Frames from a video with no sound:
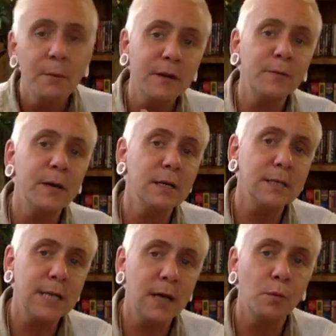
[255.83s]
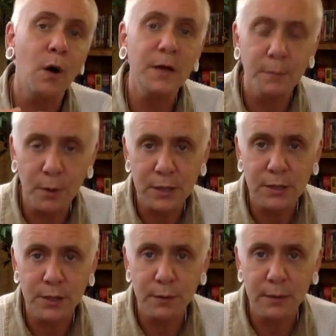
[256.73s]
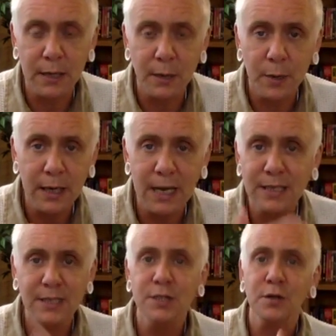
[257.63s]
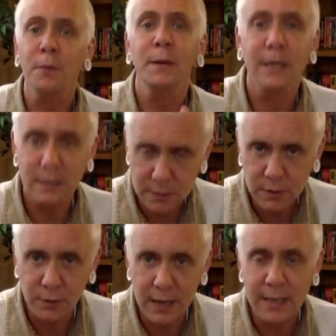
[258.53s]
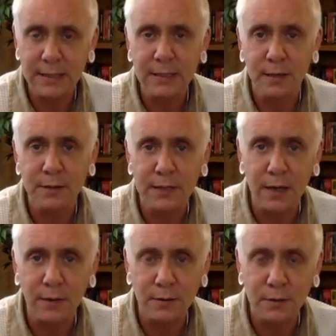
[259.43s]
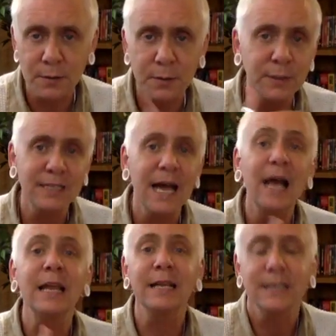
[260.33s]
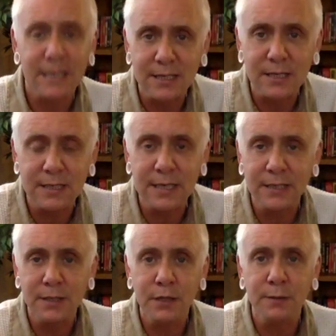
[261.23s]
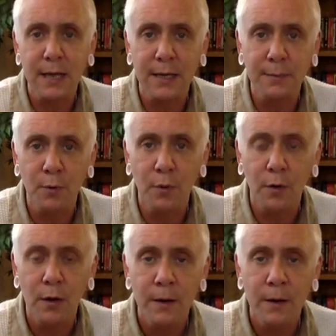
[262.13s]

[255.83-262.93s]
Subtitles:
But if we understand why the body's doing it, we can actually stop it creating those cells, because we can tell it doesn't need to do it anymore.